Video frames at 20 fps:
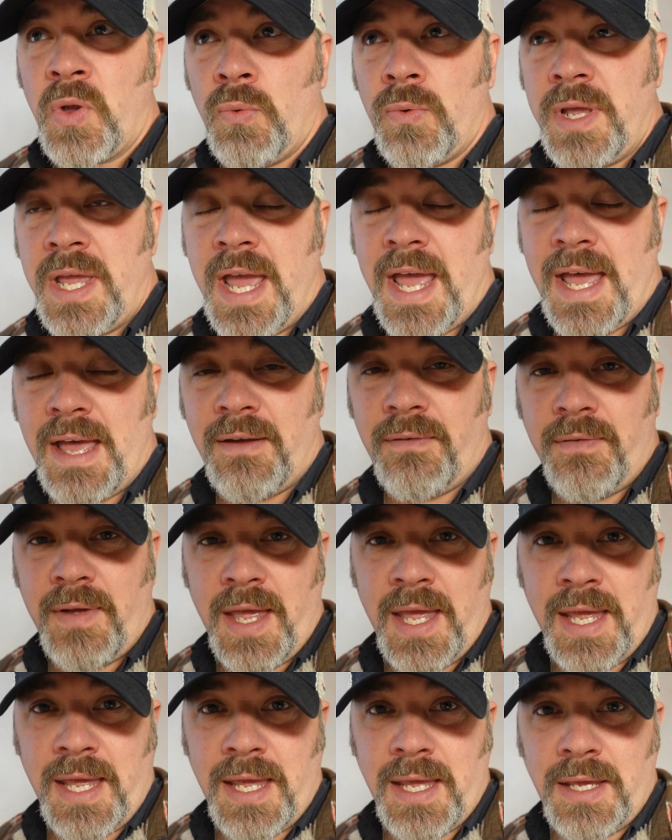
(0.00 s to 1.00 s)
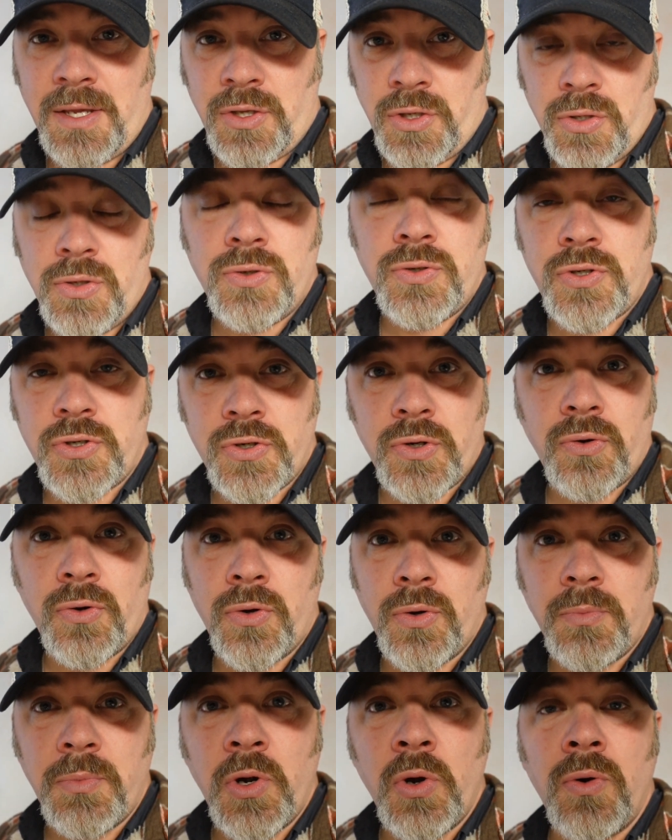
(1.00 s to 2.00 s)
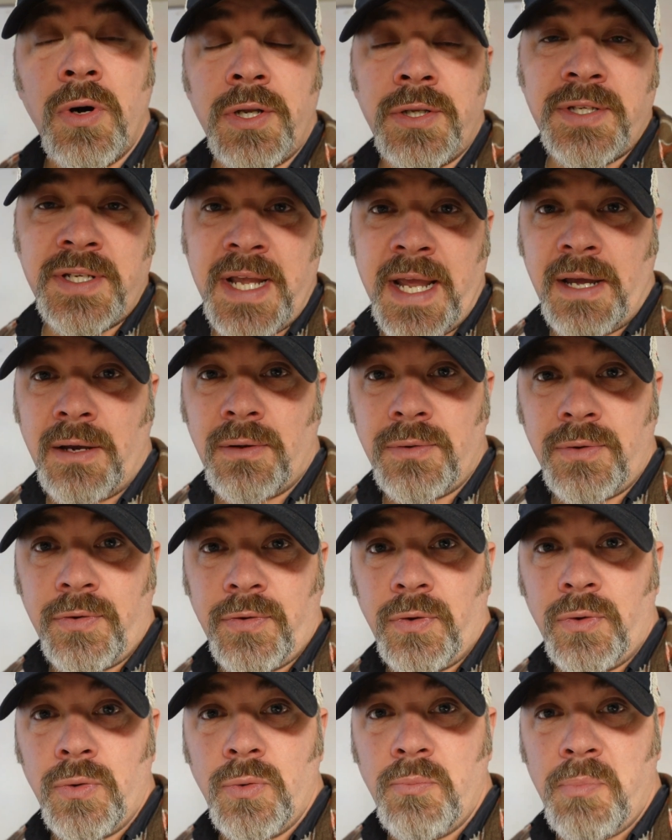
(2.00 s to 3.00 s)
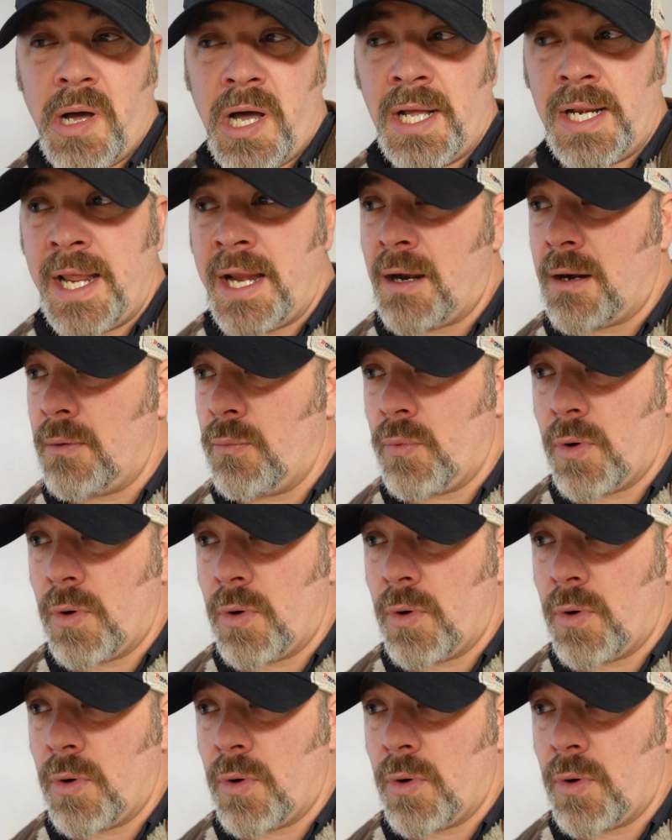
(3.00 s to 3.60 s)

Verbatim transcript: we have a huge group going down to Bonaire,